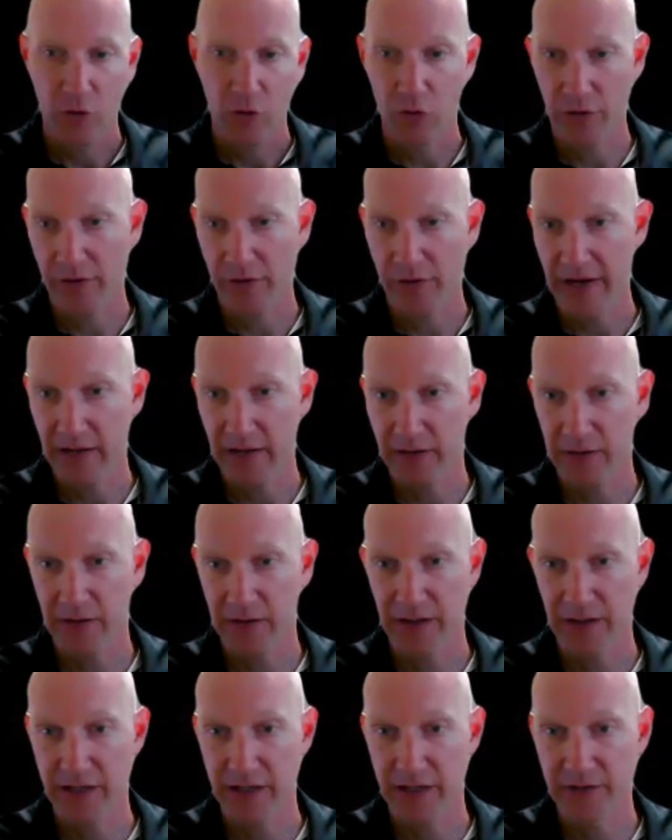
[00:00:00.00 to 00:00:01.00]
or you're handling
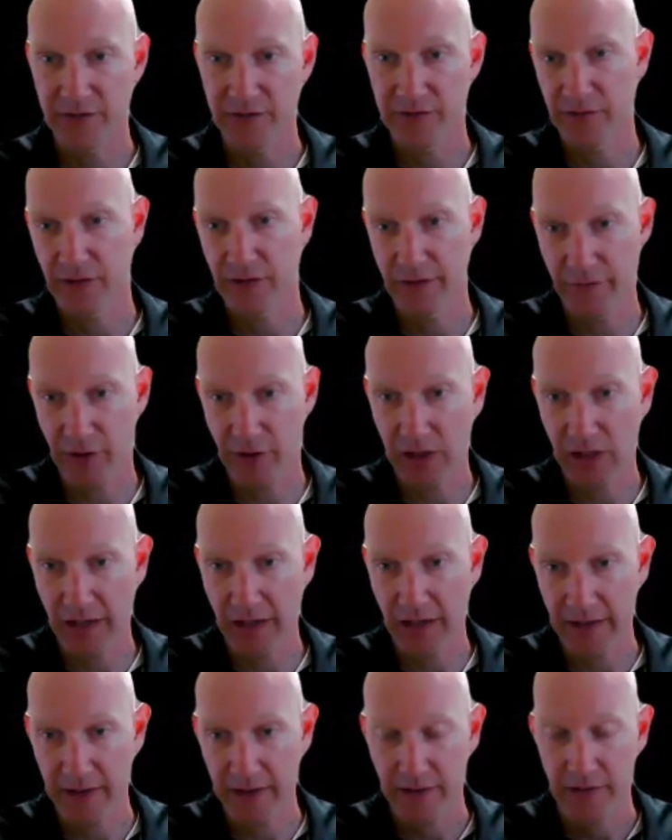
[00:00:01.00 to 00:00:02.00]
a case of a
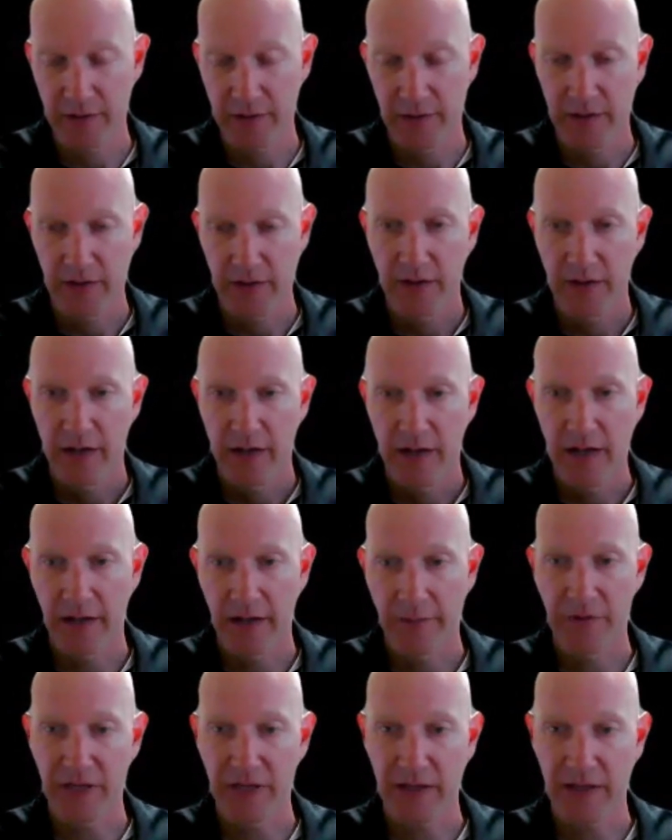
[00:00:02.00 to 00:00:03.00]
client,
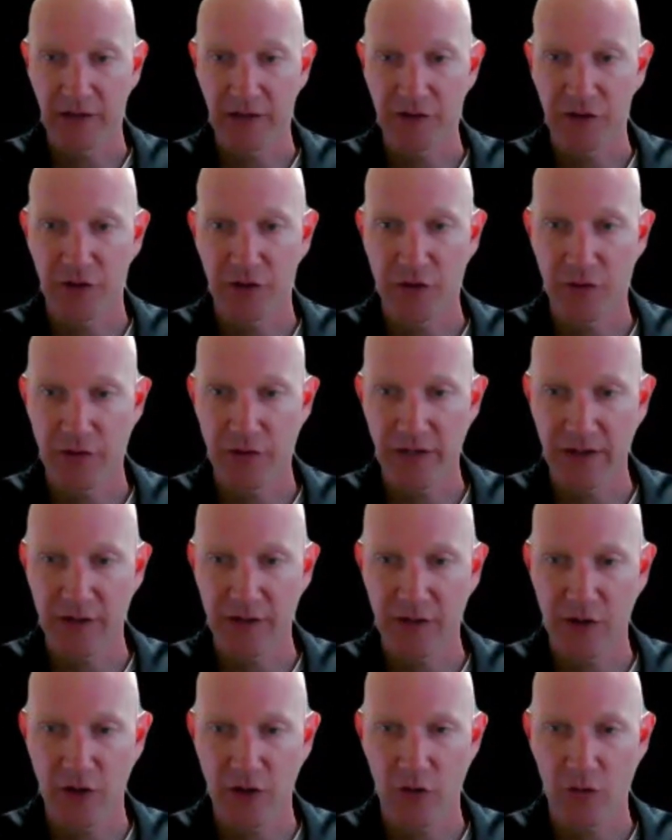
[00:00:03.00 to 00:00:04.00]
because you need
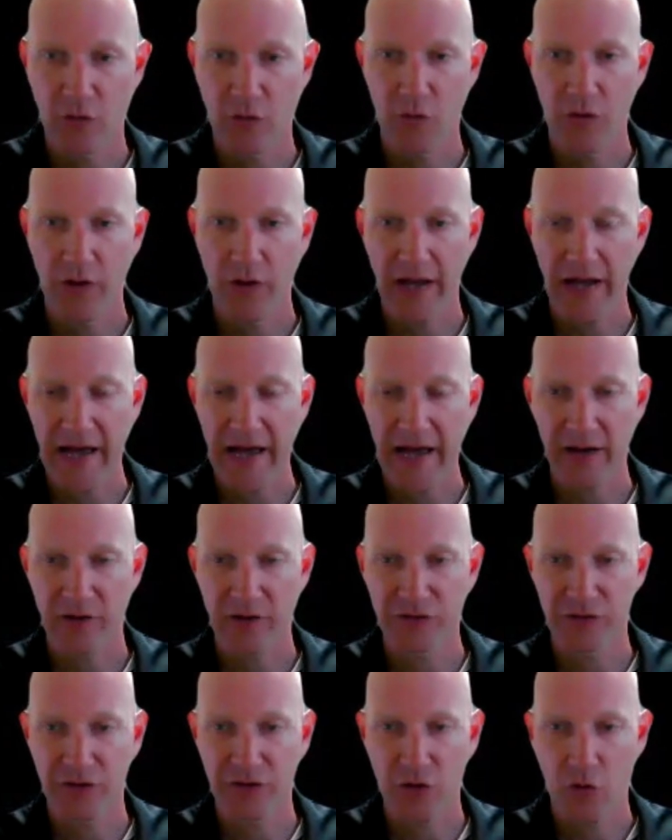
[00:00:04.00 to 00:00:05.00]
to know, how
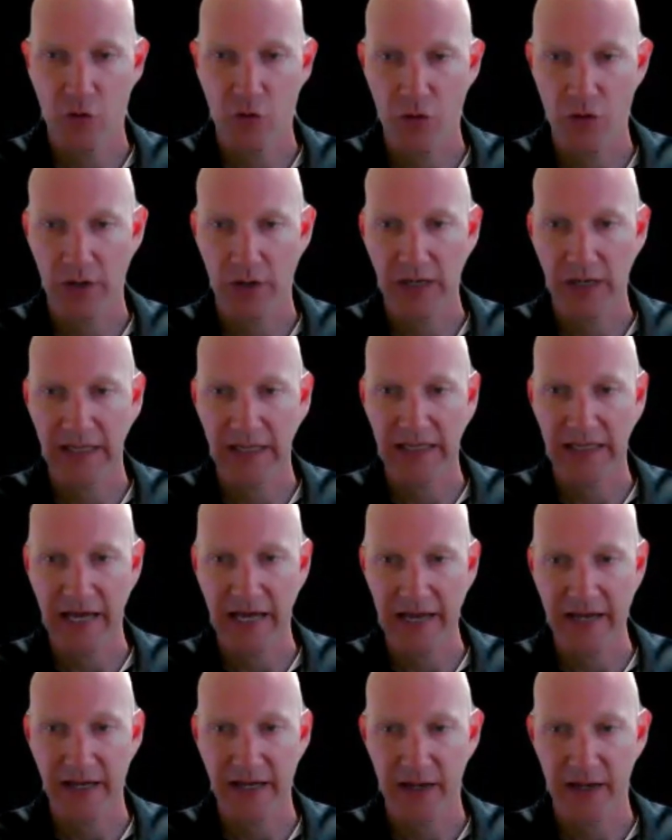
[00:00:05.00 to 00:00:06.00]
does the court
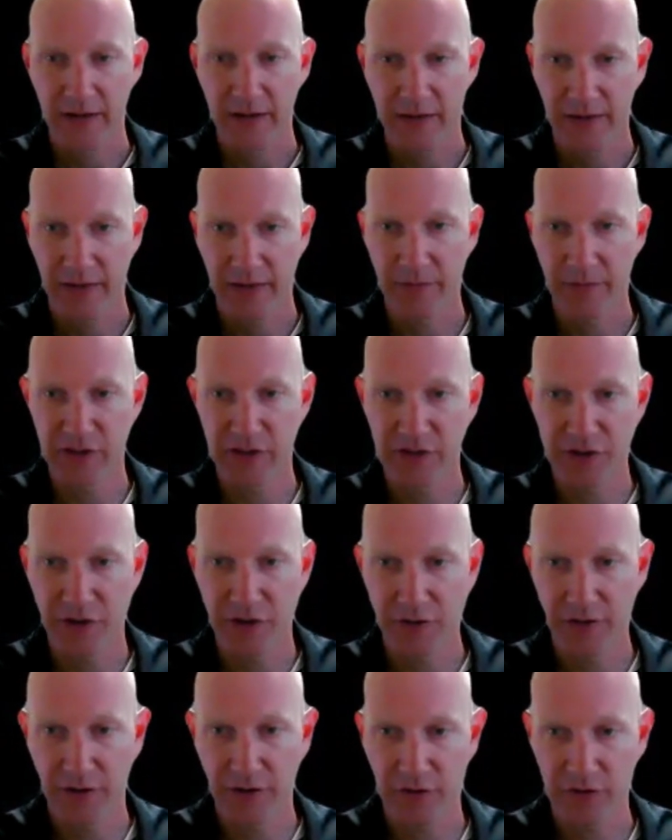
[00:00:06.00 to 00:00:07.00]
like the
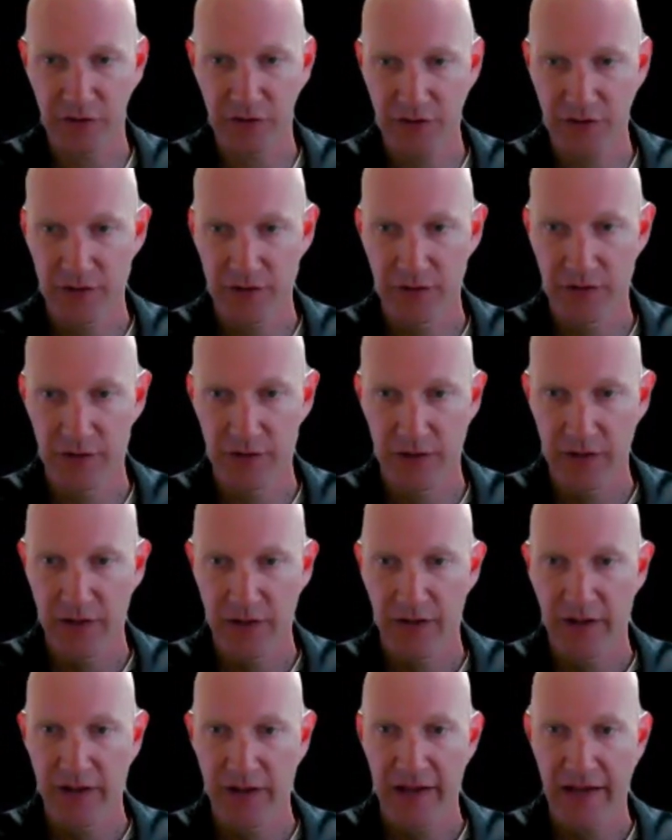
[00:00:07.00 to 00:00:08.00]
materials
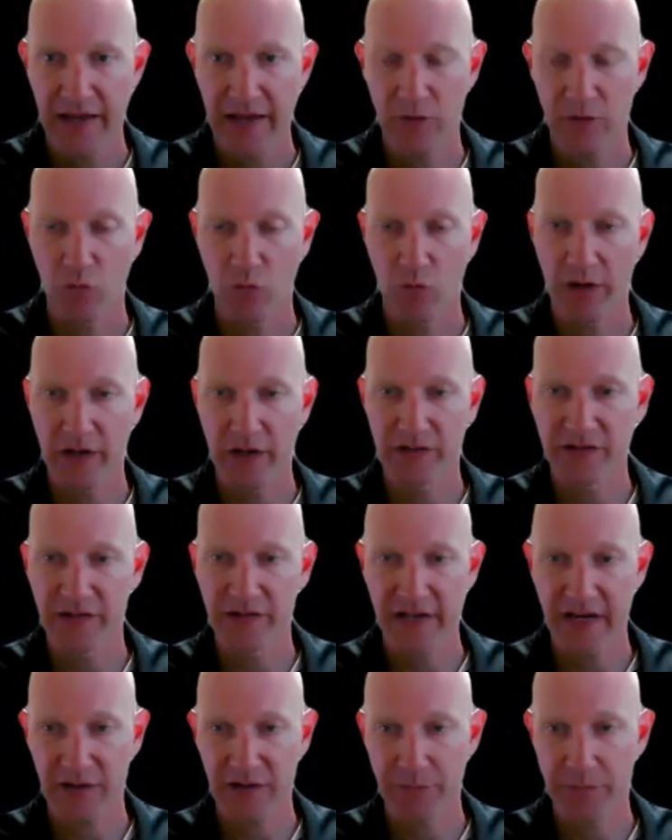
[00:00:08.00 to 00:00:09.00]
and what is
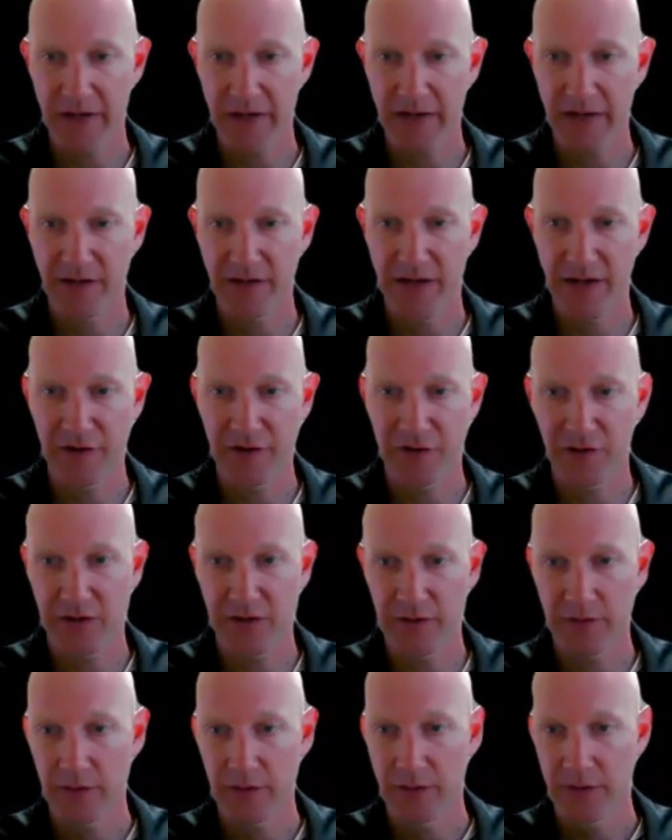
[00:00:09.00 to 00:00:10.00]
the
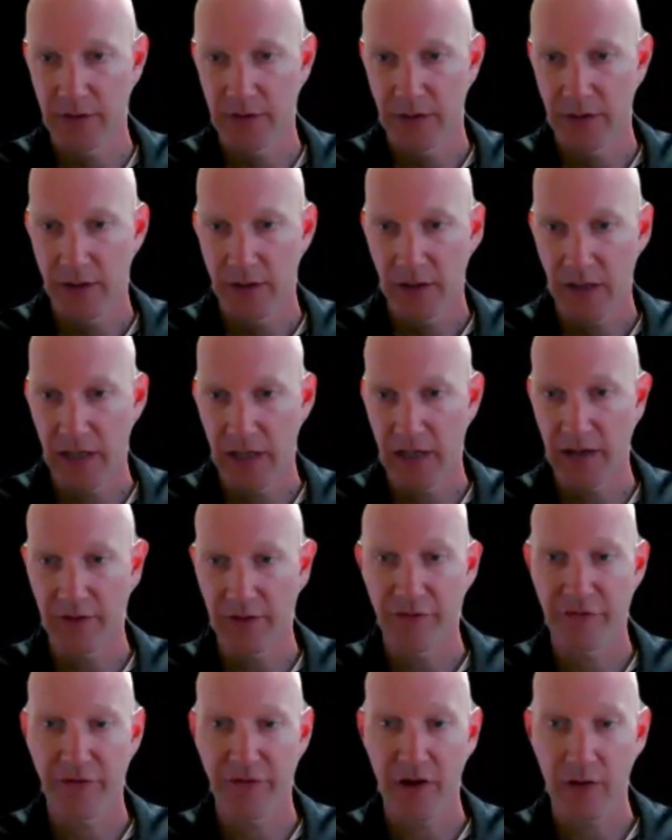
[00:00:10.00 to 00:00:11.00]
expectation
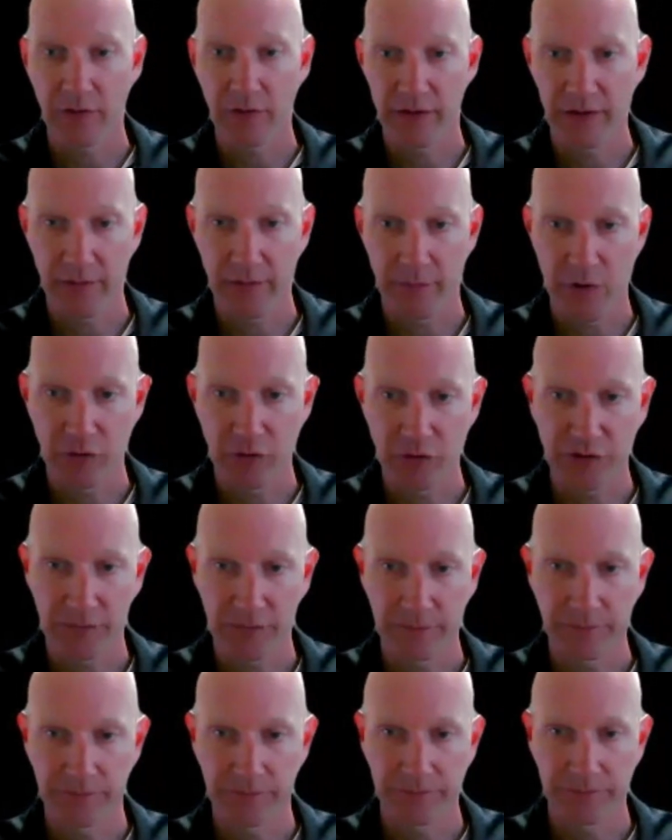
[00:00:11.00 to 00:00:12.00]
following the motion.
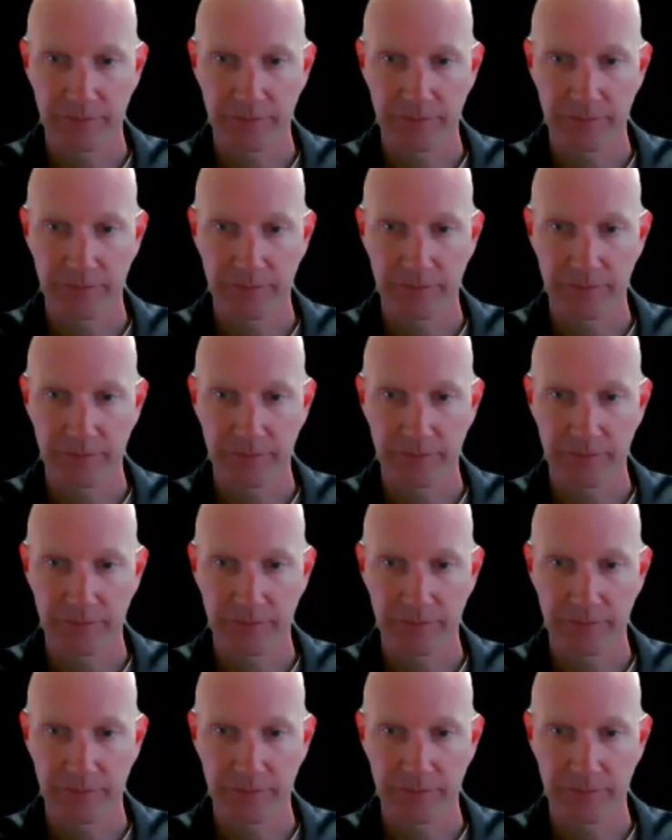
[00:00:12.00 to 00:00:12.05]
